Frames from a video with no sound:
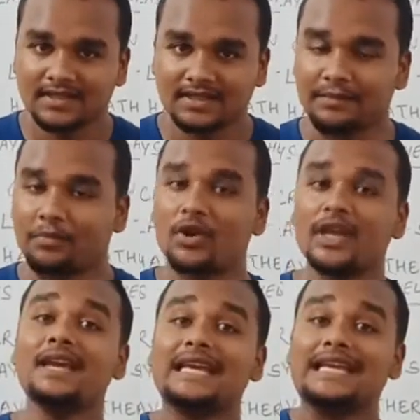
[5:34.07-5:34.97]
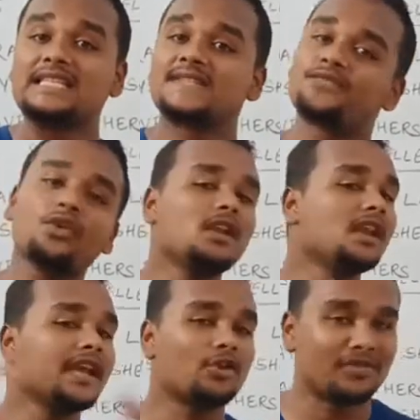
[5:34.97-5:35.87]
Their body is
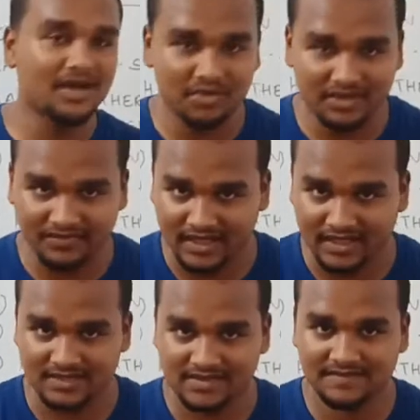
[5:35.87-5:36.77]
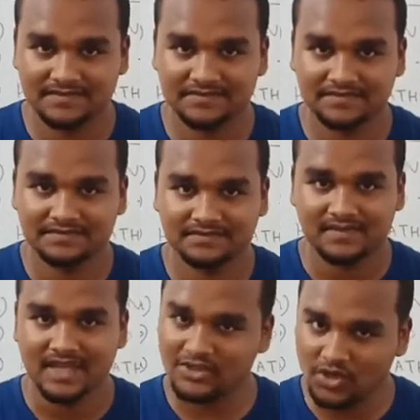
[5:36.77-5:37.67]
fully covered with feathers.
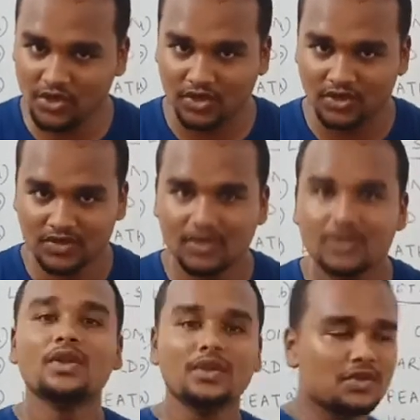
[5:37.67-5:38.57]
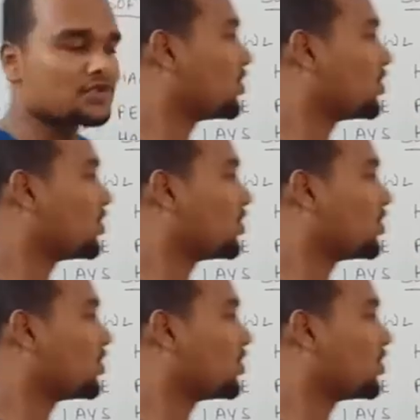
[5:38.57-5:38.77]
Yes or no?